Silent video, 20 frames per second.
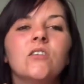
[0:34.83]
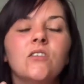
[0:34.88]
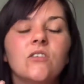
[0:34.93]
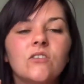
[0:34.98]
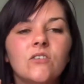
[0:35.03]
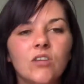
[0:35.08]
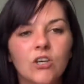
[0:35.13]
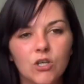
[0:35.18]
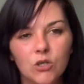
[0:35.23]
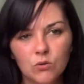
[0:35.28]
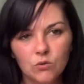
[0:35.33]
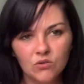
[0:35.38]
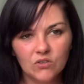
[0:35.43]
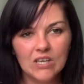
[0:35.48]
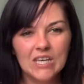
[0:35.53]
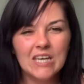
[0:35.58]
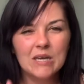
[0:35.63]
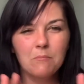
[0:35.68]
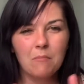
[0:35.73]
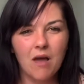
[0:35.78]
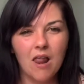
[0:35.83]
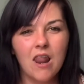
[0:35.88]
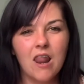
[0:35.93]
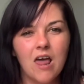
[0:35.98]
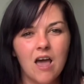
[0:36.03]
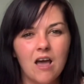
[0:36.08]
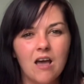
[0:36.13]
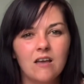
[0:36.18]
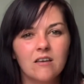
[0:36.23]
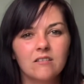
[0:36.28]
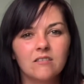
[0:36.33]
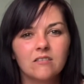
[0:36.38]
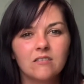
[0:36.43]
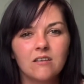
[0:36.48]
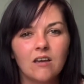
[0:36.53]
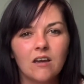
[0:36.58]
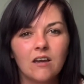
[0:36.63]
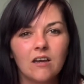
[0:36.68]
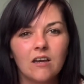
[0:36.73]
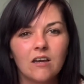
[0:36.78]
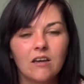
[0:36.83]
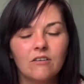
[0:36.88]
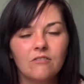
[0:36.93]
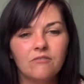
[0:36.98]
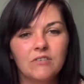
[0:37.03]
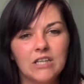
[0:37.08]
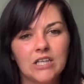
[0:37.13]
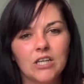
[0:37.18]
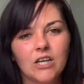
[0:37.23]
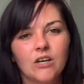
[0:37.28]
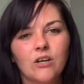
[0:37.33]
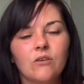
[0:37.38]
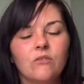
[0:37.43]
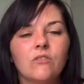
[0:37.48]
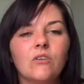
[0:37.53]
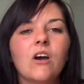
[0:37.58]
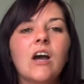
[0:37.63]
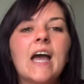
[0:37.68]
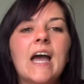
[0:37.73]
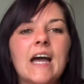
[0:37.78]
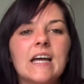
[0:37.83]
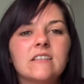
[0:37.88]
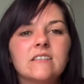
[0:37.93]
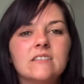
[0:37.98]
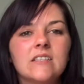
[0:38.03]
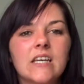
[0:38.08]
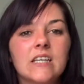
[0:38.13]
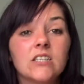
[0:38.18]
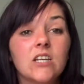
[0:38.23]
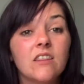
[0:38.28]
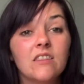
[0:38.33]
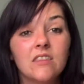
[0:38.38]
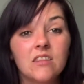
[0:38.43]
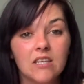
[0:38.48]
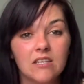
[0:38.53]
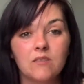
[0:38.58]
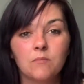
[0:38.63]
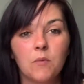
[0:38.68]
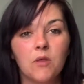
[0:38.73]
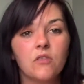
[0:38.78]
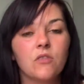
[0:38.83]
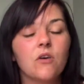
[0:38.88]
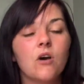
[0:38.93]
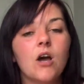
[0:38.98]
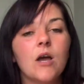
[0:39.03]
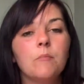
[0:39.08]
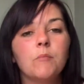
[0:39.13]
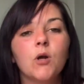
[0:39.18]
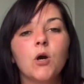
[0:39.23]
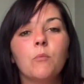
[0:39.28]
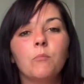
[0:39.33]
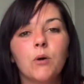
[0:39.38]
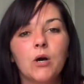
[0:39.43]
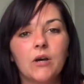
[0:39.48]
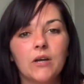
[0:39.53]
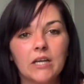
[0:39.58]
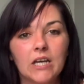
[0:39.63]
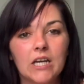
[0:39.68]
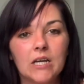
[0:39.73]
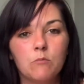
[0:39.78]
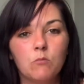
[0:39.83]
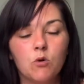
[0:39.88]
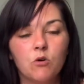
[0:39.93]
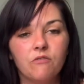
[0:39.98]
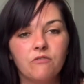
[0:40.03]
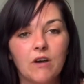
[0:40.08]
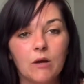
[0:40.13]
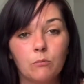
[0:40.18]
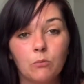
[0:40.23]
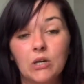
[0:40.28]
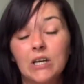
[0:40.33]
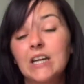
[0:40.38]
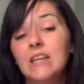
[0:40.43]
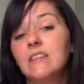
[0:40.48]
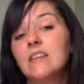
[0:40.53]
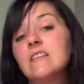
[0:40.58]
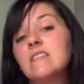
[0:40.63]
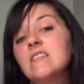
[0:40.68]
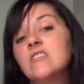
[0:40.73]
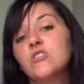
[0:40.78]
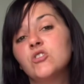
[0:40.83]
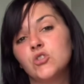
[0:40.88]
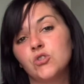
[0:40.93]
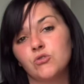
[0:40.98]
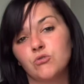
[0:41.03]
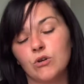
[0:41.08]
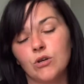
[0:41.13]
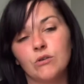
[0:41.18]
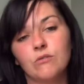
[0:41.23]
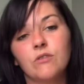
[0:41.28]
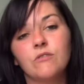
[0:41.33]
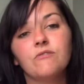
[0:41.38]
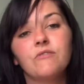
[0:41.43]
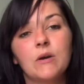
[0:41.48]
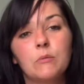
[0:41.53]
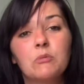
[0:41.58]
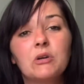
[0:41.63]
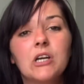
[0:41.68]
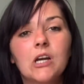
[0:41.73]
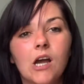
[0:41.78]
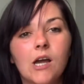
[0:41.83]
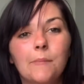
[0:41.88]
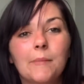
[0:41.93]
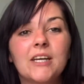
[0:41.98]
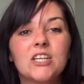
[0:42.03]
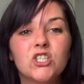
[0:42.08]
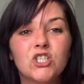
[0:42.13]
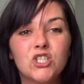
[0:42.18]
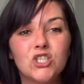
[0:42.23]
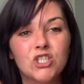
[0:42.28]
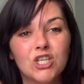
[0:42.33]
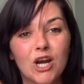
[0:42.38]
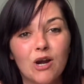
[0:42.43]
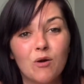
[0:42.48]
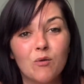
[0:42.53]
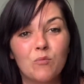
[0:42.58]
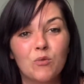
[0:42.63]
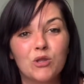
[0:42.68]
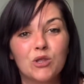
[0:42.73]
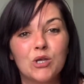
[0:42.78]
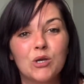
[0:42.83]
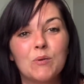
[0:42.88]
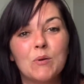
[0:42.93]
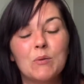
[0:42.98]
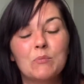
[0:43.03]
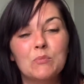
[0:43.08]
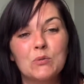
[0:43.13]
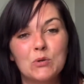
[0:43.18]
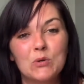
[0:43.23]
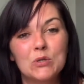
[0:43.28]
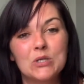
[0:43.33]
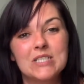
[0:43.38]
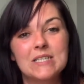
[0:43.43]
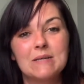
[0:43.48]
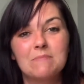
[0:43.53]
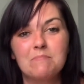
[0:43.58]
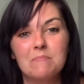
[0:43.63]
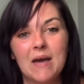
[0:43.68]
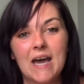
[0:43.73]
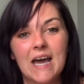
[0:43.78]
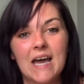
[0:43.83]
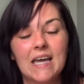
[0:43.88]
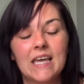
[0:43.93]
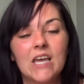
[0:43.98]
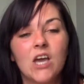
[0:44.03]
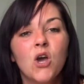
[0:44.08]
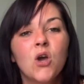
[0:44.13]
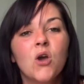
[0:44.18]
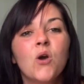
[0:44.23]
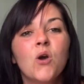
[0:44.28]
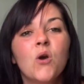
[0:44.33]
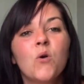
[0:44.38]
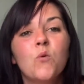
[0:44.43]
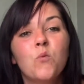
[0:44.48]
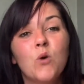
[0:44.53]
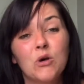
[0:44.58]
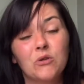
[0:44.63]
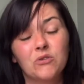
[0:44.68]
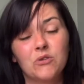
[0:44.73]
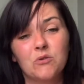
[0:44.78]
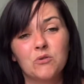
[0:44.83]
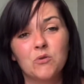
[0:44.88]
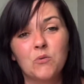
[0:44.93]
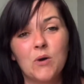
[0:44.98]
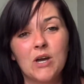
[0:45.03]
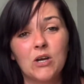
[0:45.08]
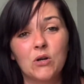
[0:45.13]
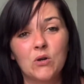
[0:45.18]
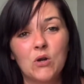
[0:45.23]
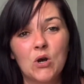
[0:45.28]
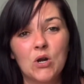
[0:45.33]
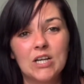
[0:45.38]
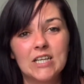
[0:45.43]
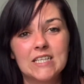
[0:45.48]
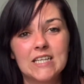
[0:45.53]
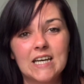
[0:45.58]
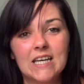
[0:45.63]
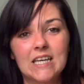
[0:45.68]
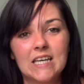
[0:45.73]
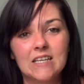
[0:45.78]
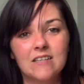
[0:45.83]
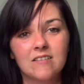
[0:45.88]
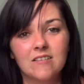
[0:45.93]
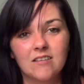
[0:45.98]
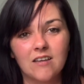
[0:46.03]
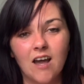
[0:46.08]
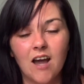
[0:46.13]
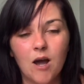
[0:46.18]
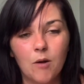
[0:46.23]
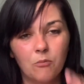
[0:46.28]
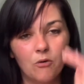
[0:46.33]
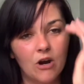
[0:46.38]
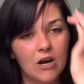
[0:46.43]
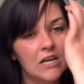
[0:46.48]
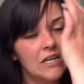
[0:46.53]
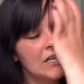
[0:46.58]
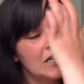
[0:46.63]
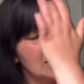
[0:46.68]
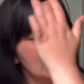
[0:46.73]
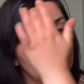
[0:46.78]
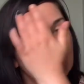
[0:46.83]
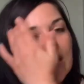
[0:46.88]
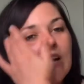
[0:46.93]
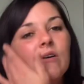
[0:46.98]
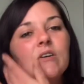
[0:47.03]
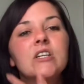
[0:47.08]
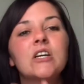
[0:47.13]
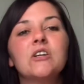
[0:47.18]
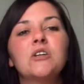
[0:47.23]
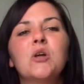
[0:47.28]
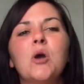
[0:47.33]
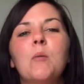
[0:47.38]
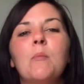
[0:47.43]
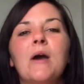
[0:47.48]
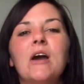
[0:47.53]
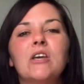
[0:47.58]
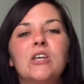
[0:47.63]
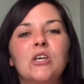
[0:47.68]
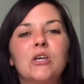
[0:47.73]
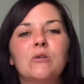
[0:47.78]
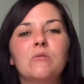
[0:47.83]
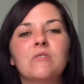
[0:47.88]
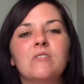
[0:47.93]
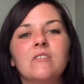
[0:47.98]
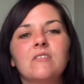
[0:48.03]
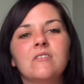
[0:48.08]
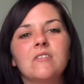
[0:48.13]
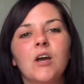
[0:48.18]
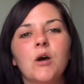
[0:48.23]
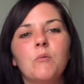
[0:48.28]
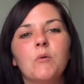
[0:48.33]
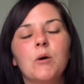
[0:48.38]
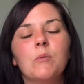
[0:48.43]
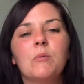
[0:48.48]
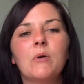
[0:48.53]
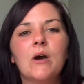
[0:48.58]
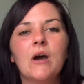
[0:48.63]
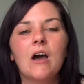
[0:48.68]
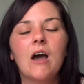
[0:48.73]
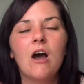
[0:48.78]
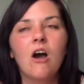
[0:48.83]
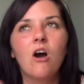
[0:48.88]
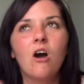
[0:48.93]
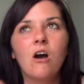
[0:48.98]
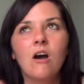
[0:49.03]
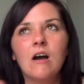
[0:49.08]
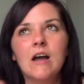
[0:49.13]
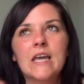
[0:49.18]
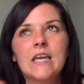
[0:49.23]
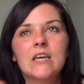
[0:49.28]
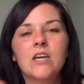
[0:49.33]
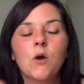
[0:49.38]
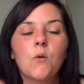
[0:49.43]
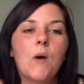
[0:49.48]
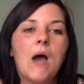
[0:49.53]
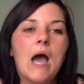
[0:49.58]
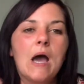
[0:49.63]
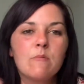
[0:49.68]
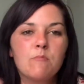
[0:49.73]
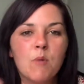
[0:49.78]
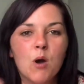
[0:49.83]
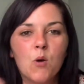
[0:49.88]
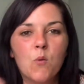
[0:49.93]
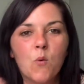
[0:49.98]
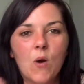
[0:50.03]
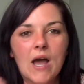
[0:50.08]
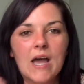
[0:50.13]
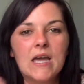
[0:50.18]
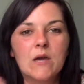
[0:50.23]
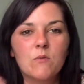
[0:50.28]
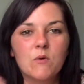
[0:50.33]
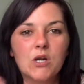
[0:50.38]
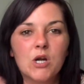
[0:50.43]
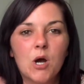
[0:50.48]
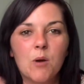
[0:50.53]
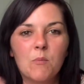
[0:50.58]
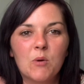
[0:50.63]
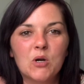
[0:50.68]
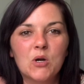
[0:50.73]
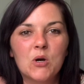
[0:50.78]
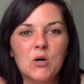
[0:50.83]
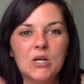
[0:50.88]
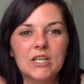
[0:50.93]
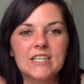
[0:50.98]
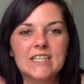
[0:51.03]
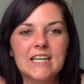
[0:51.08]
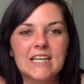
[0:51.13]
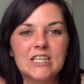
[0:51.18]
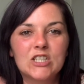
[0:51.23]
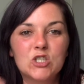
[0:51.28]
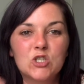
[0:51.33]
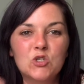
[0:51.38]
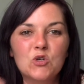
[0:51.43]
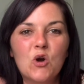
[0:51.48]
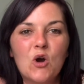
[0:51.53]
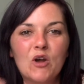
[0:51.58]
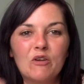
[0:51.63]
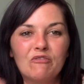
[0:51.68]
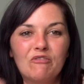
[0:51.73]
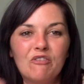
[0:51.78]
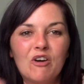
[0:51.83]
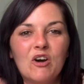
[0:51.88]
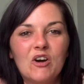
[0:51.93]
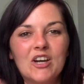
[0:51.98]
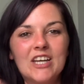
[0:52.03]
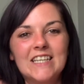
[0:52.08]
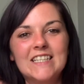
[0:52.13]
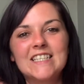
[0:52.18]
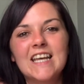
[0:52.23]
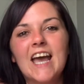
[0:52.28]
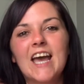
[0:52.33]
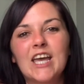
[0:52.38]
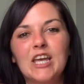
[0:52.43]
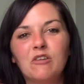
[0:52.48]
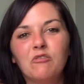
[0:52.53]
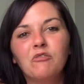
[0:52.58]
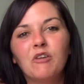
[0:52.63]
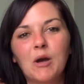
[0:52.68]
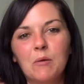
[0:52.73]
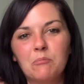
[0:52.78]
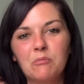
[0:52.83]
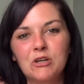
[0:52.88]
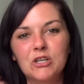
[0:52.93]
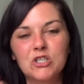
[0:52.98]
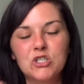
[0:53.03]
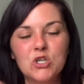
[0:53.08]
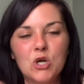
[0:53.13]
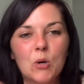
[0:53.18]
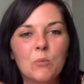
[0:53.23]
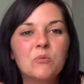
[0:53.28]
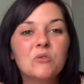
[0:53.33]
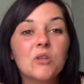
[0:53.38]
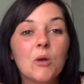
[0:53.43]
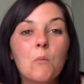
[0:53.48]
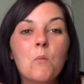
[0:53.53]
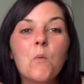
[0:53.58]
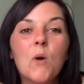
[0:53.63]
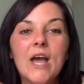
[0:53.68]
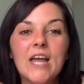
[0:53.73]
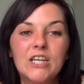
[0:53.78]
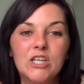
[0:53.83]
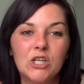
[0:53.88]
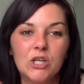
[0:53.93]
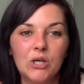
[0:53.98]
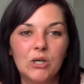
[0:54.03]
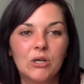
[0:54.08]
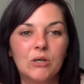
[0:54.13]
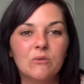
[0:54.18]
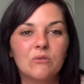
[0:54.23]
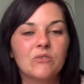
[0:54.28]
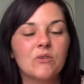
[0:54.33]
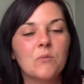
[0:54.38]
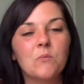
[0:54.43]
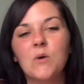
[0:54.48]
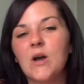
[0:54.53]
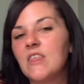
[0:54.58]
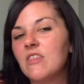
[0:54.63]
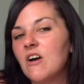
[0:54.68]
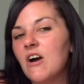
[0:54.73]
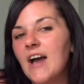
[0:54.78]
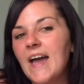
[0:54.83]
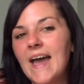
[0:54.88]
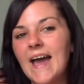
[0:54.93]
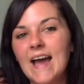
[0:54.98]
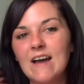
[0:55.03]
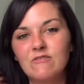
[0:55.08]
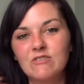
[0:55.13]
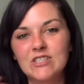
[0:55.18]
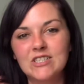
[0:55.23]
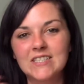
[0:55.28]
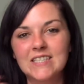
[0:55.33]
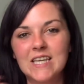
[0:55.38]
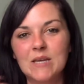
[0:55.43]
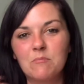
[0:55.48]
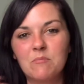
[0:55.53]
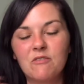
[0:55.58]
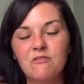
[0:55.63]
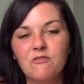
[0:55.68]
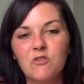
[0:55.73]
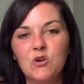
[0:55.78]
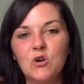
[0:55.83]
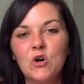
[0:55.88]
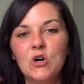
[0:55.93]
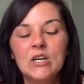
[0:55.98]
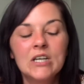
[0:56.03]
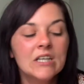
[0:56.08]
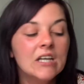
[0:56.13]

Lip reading: So you'll see in my last video that I had said this month I am not buying any more fabric, and this is true. The fabric I am actually sharing with you I bought in May whilst I was away on holiday in Scarborough. Now I don't know about you as a sewer, but I go out of my way when I'm on holiday to try and find a fabric shop, somewhere new, somewhere that I haven't seen before.